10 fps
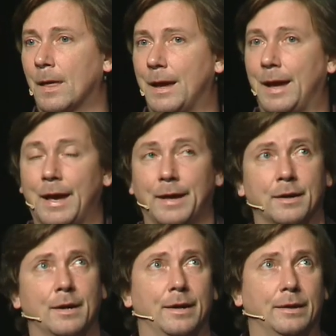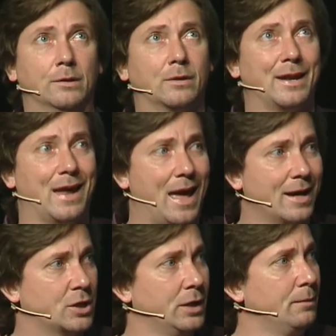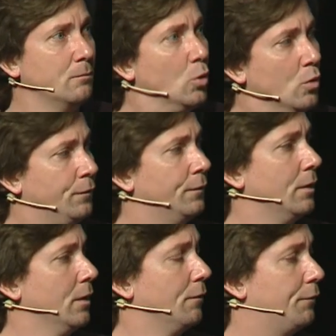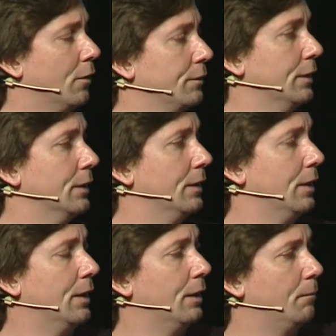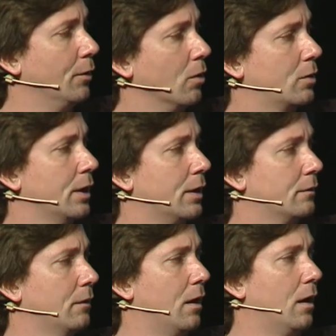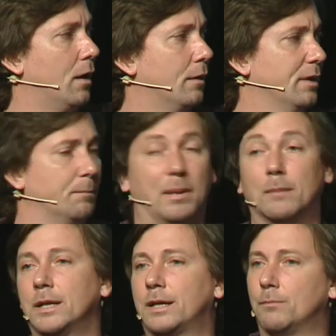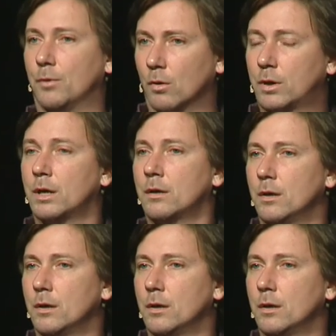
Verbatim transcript: and you can actually move from the uh, broker, uh, the public broker,